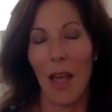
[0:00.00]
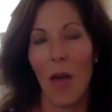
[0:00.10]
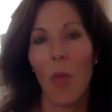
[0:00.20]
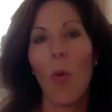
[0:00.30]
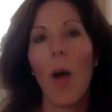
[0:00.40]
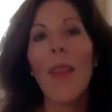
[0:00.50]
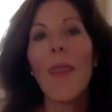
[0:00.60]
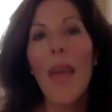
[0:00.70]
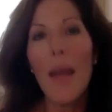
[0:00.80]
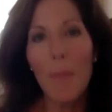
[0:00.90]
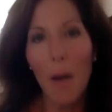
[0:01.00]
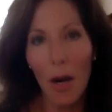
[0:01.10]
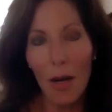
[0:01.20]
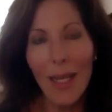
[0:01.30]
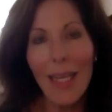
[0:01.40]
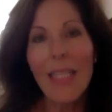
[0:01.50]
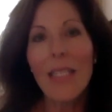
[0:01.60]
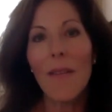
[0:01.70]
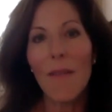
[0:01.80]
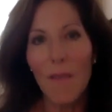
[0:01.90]
what that part
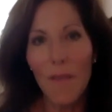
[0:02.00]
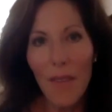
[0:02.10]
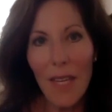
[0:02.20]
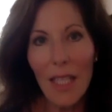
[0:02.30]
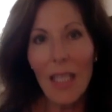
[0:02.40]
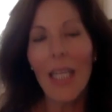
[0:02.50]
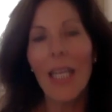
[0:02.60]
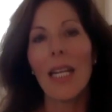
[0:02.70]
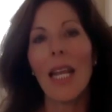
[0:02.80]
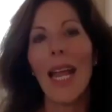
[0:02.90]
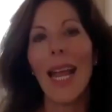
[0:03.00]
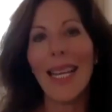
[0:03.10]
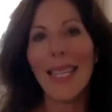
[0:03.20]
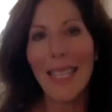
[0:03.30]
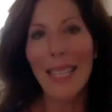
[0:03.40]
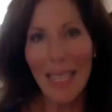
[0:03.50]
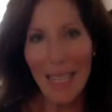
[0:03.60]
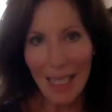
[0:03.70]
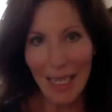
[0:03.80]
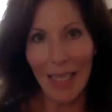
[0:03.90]
is feeling and
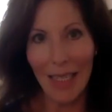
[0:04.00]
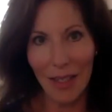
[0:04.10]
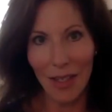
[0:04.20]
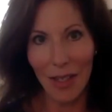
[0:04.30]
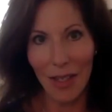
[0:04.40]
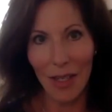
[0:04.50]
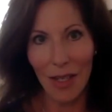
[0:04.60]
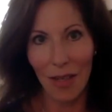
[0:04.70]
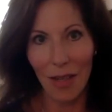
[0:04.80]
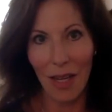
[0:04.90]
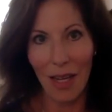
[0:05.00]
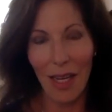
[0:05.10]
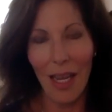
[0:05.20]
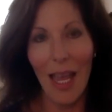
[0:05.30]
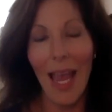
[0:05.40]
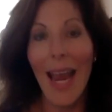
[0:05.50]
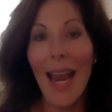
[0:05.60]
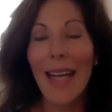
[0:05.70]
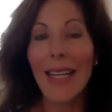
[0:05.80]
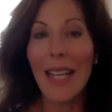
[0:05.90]
needing, okay?
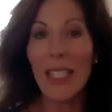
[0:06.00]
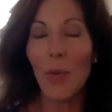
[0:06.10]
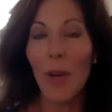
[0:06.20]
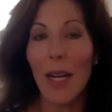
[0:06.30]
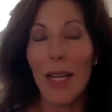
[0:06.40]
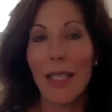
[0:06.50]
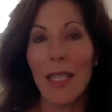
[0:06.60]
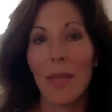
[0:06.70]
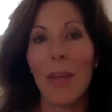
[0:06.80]
And guess what? It's going to be